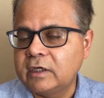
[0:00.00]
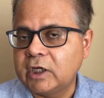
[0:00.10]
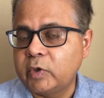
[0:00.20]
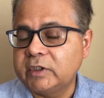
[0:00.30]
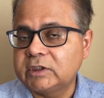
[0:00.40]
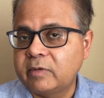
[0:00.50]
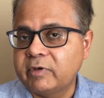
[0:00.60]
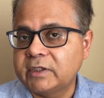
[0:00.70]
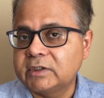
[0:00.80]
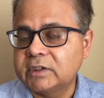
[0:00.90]
Now, in some
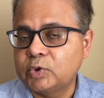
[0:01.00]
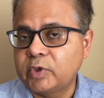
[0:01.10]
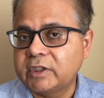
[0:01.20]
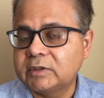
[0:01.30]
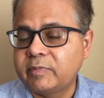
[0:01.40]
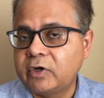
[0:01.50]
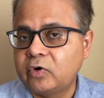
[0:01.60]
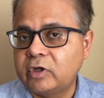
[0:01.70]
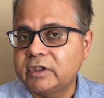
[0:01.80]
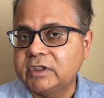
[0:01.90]
cases, you can spend
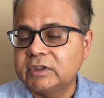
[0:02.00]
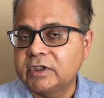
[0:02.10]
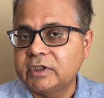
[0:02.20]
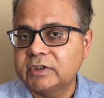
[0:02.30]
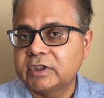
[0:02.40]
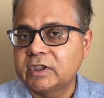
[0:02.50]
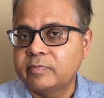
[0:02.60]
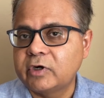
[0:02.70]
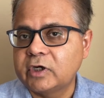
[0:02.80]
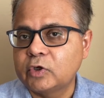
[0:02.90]
all these three years at the
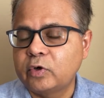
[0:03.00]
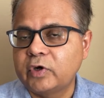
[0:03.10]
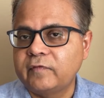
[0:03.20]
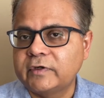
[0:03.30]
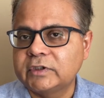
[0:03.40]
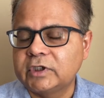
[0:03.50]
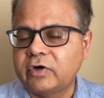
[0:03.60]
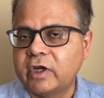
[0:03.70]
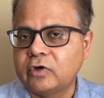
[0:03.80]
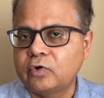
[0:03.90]
particular university
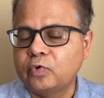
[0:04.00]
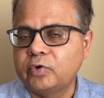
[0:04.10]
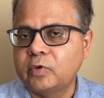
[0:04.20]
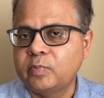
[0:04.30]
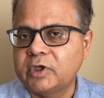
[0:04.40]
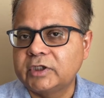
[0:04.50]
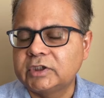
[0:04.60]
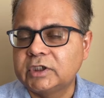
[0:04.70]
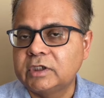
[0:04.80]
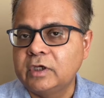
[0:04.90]
trying to do your
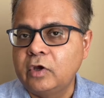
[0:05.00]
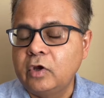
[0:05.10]
PhD,